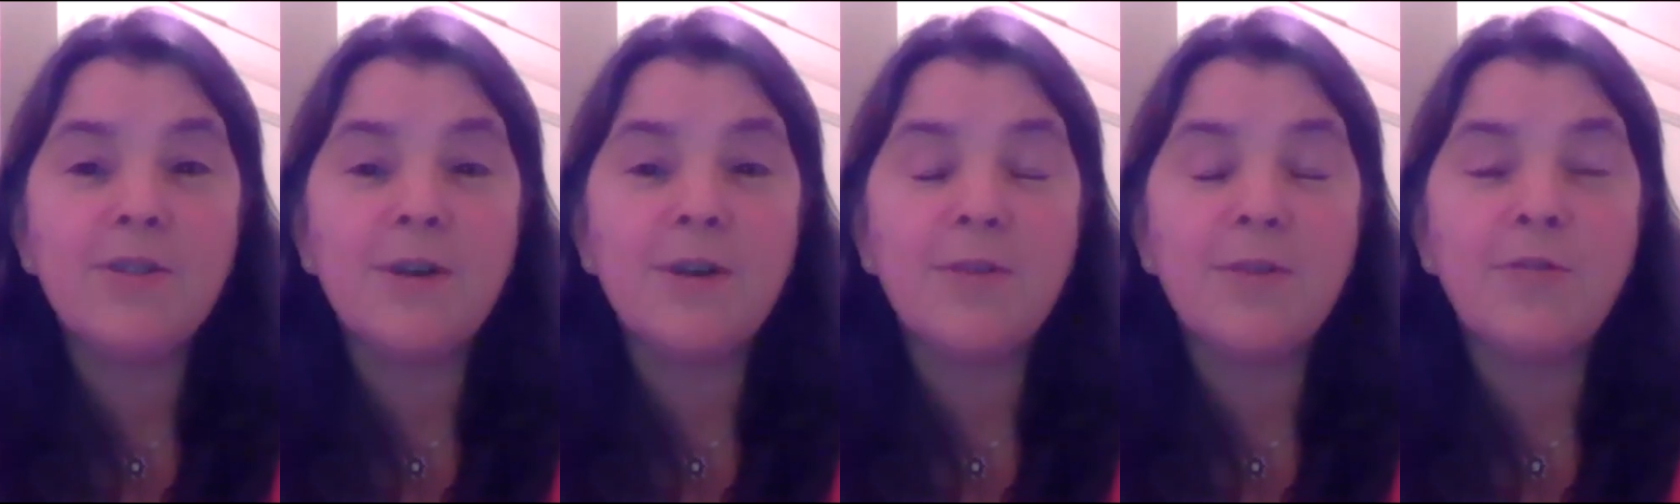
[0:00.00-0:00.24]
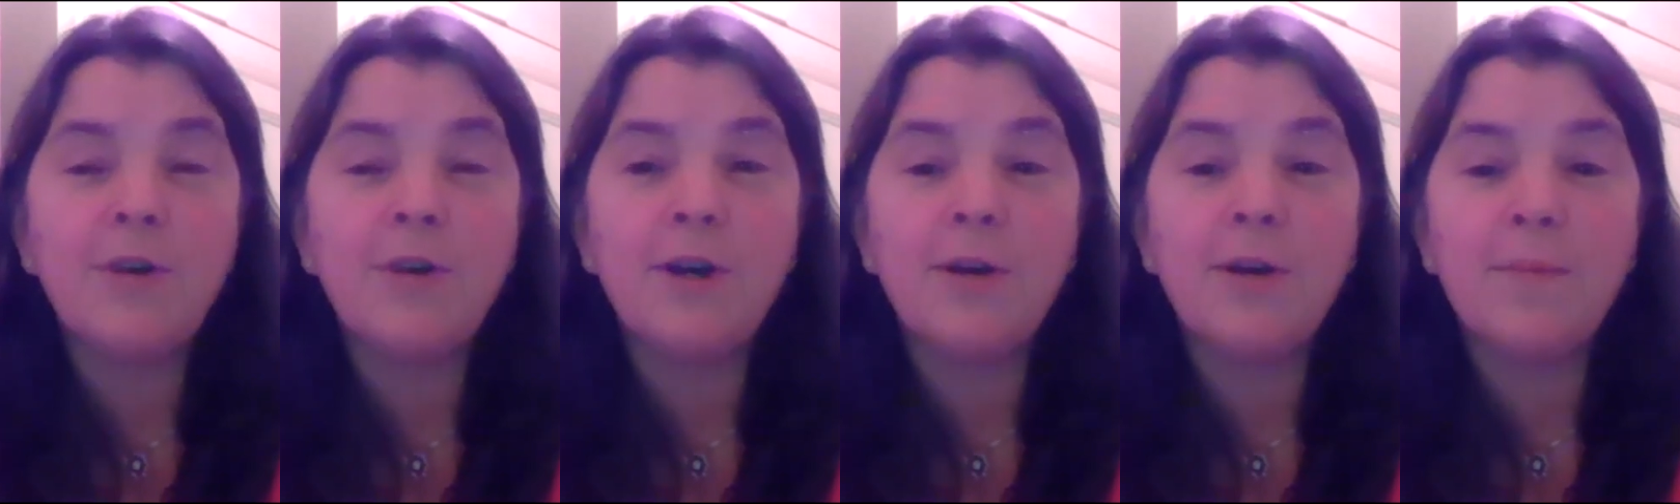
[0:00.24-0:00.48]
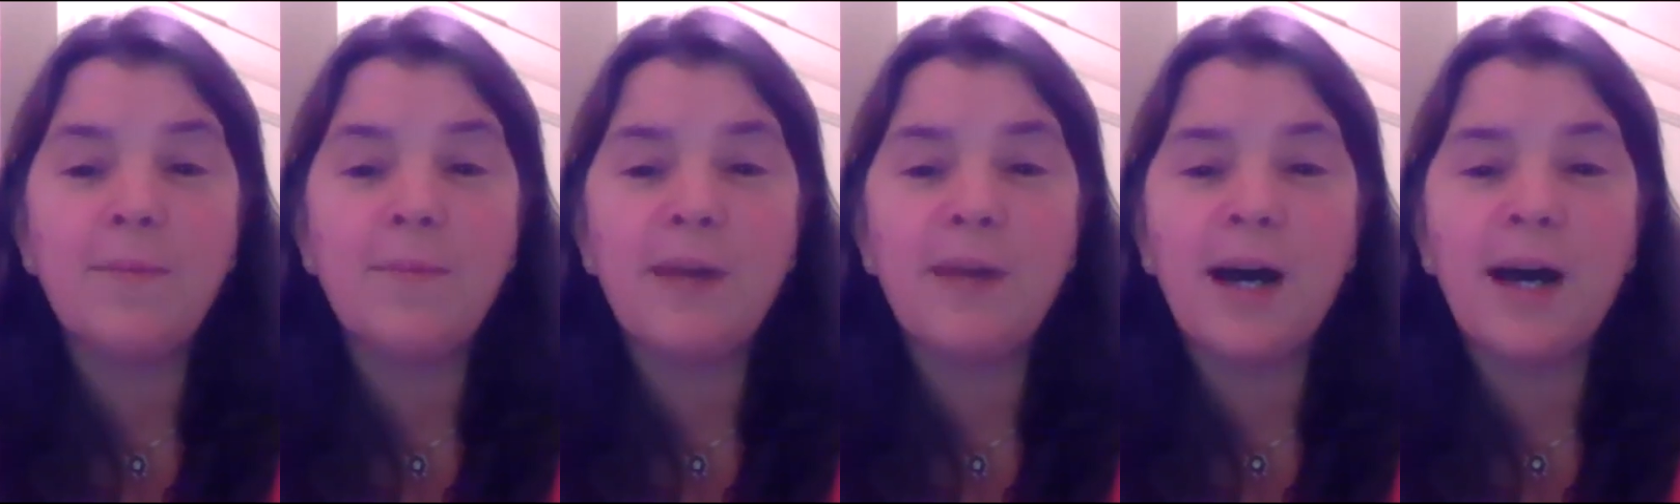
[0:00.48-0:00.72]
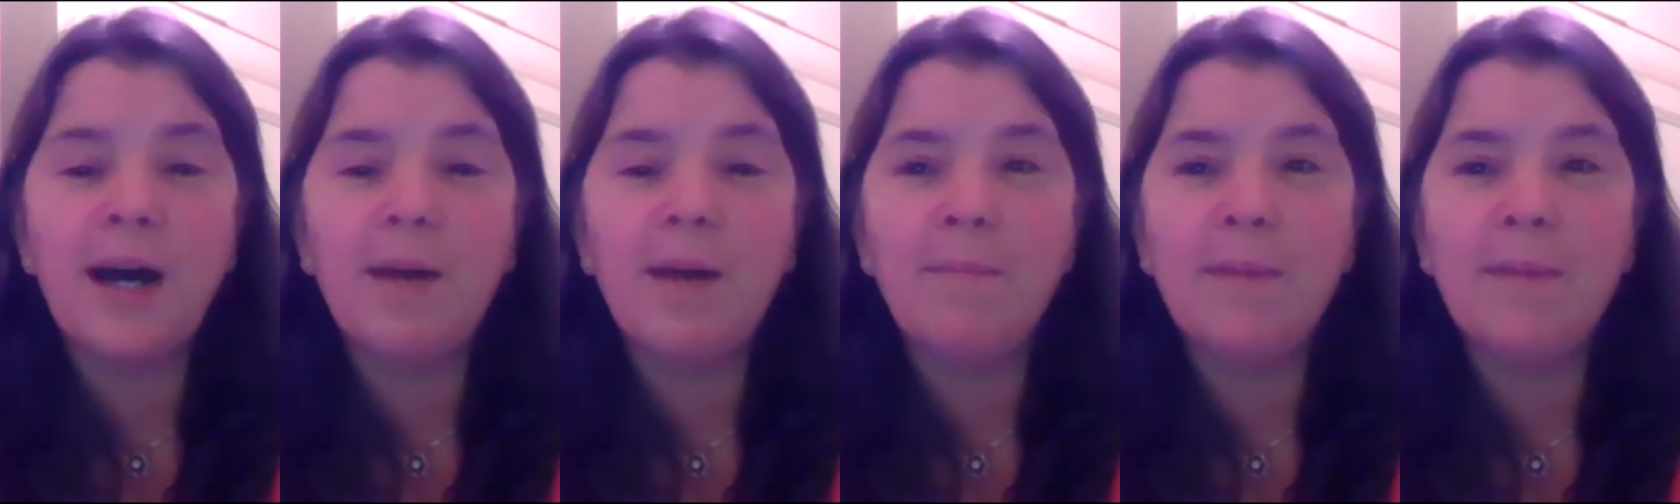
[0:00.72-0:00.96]
So if you're
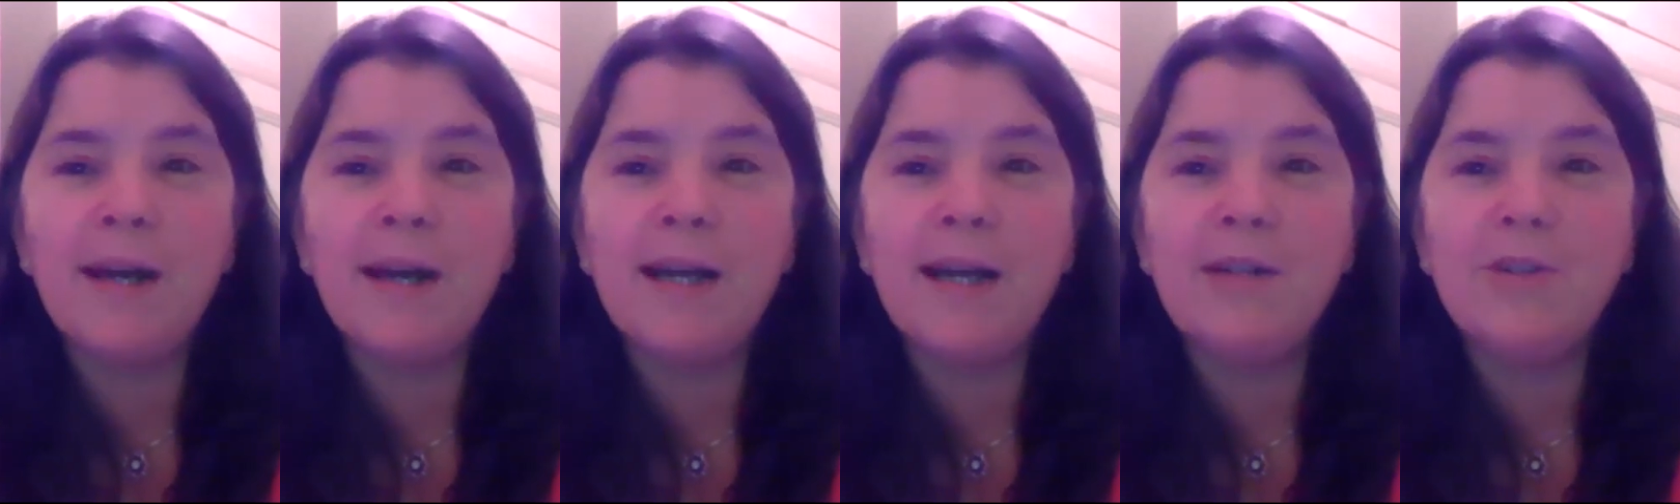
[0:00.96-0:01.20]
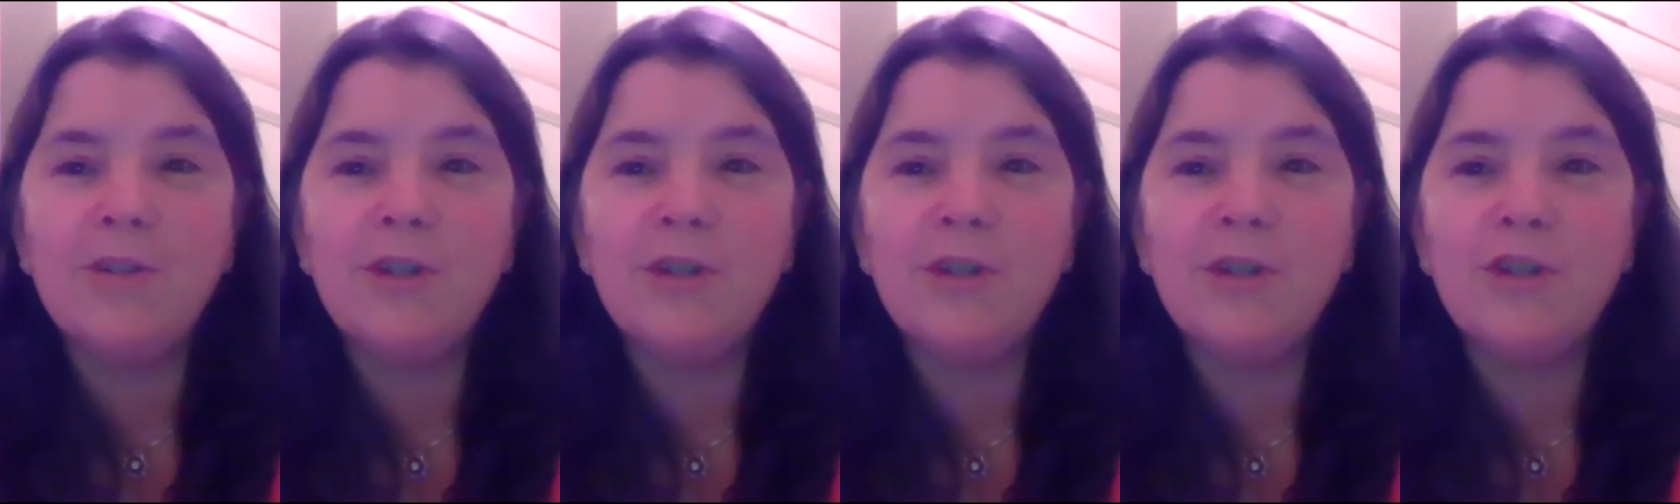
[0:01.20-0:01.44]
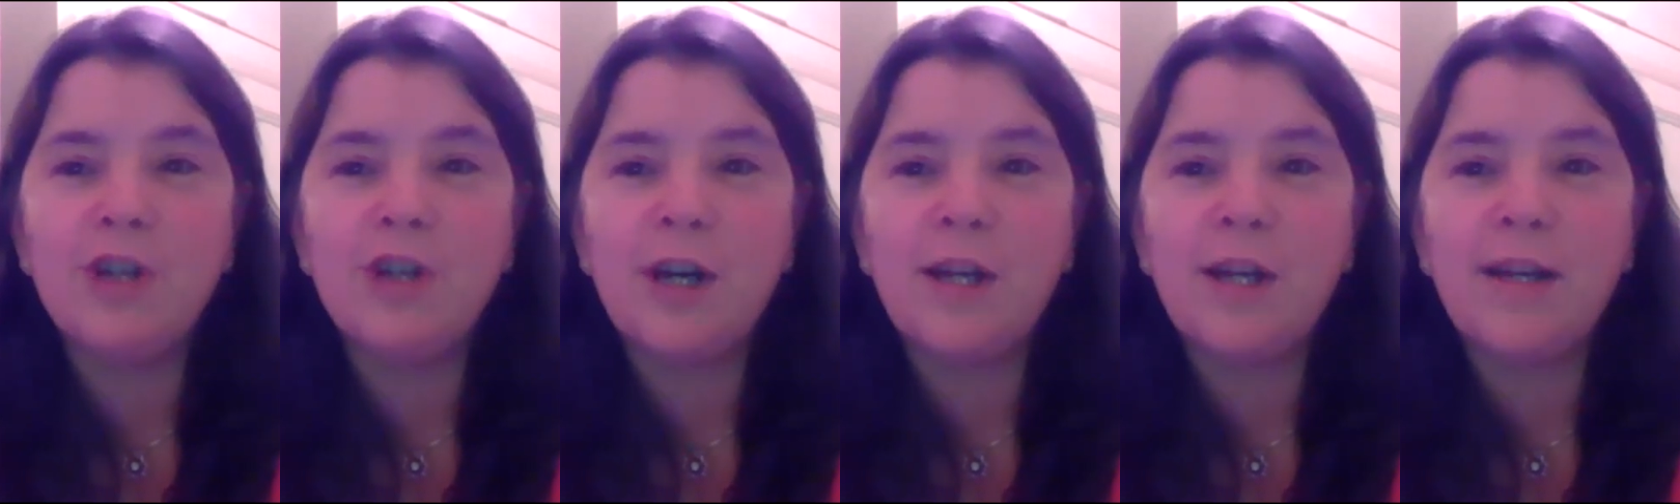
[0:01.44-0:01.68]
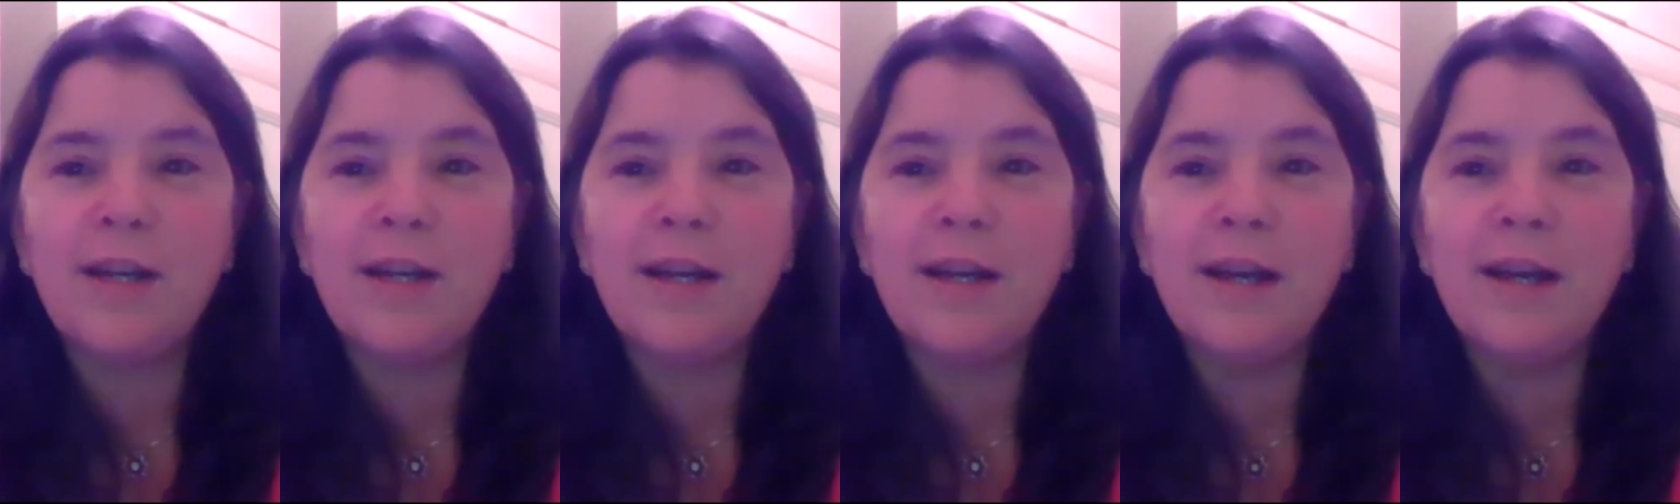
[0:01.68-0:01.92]
into
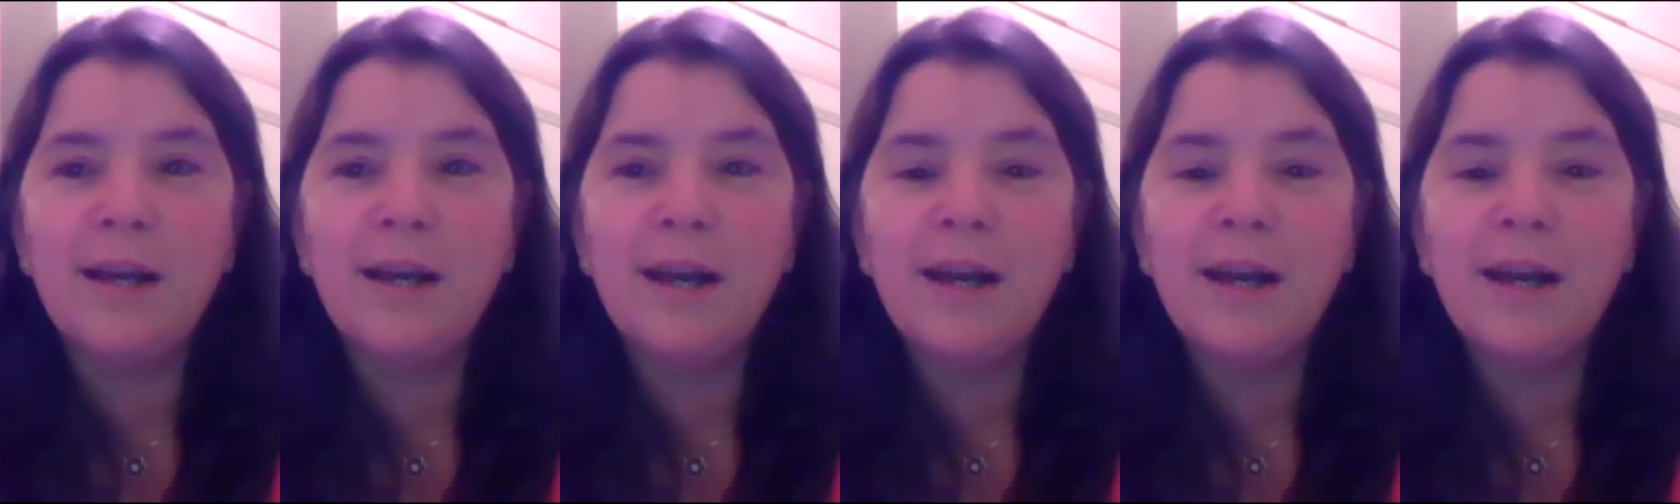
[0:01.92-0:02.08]
gin,